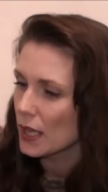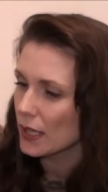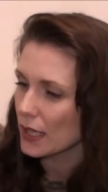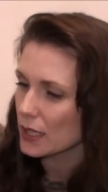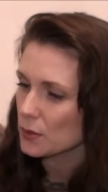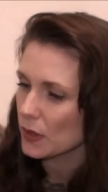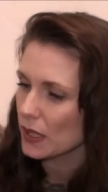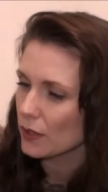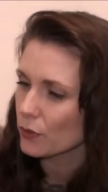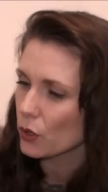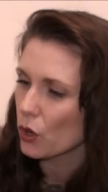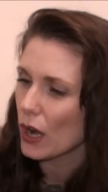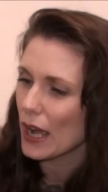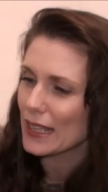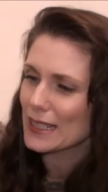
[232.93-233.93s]
Next one I've
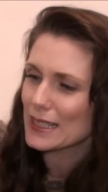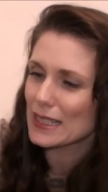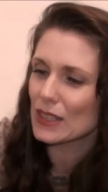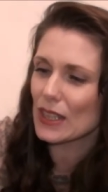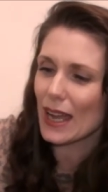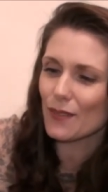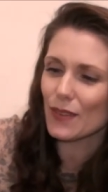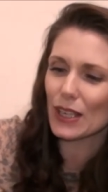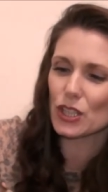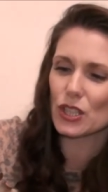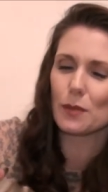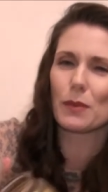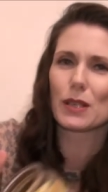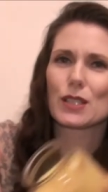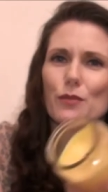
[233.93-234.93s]
got I can see that I've
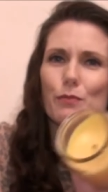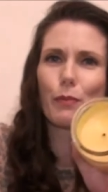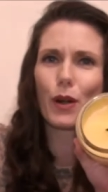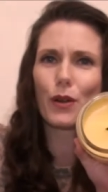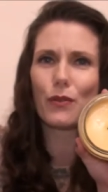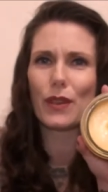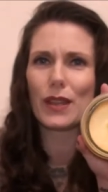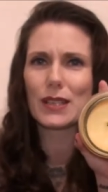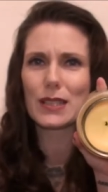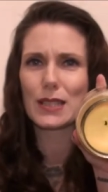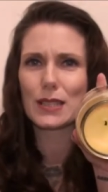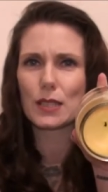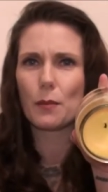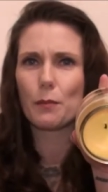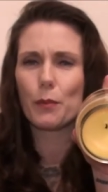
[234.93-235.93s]
actually must have burnt this at
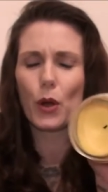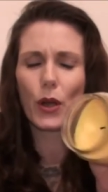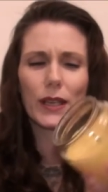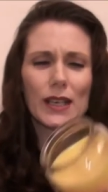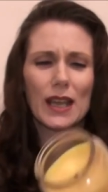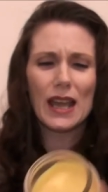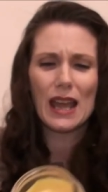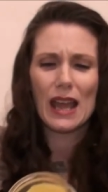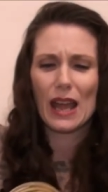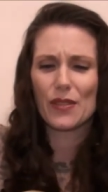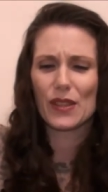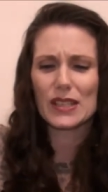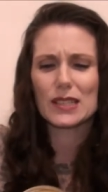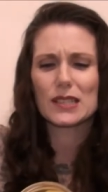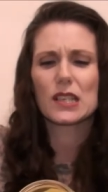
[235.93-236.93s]
some point and
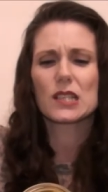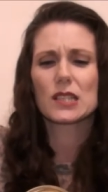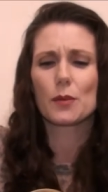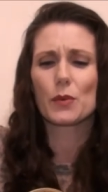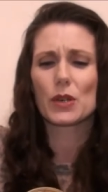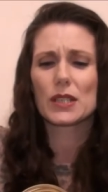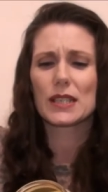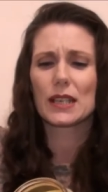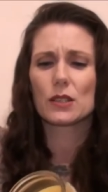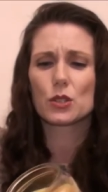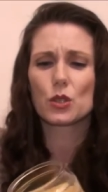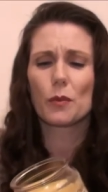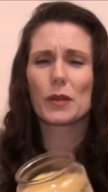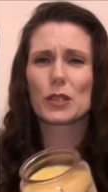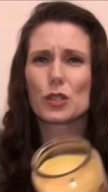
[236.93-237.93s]
this is a summer scent
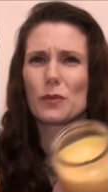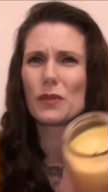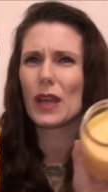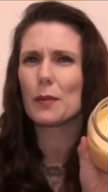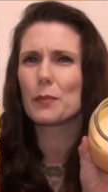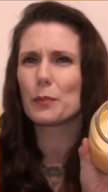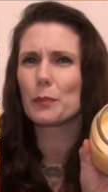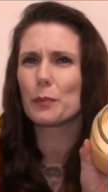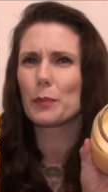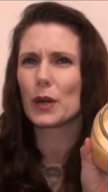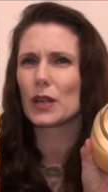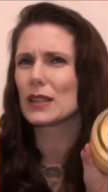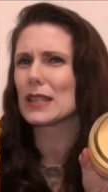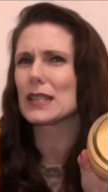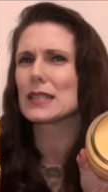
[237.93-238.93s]
so I'm assuming that I
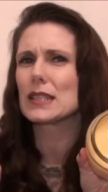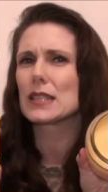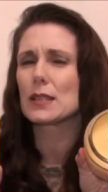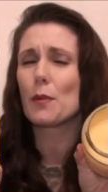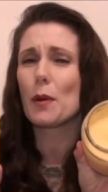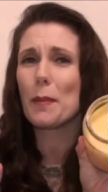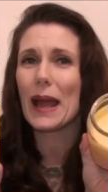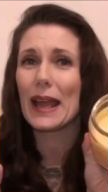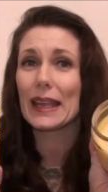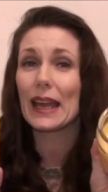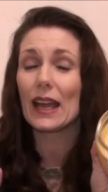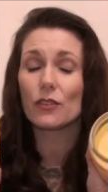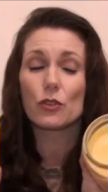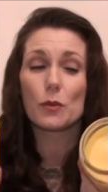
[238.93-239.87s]
burned this in the summer but I can't